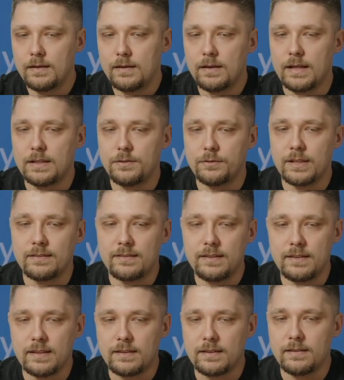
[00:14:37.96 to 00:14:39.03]
And you can see
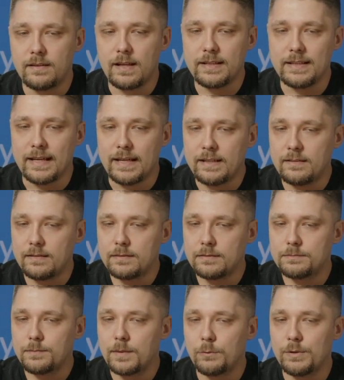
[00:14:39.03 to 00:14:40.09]
that in line 8,
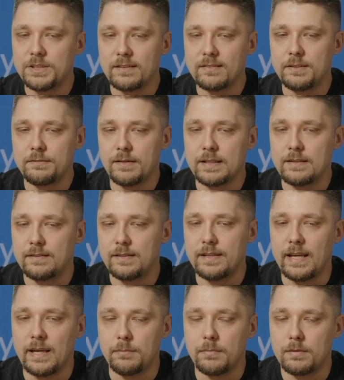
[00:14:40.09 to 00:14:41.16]
we just defined the
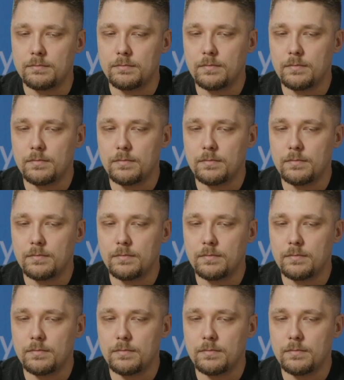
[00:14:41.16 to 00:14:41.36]
name